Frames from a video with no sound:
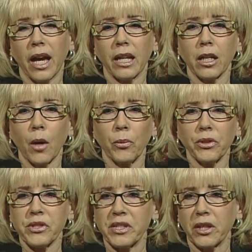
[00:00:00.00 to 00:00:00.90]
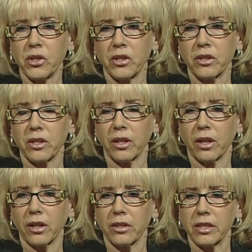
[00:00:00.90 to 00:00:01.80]
Had a couple of sessions,
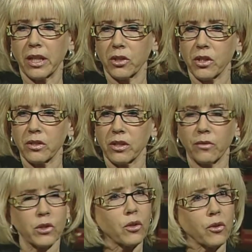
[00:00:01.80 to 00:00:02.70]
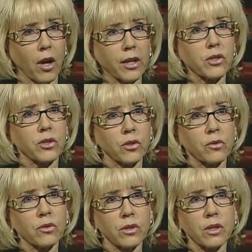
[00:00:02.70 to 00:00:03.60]
uh, sections of junior high
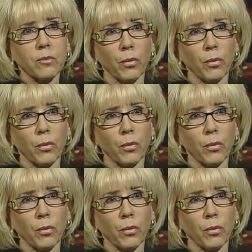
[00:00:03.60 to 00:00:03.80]
students,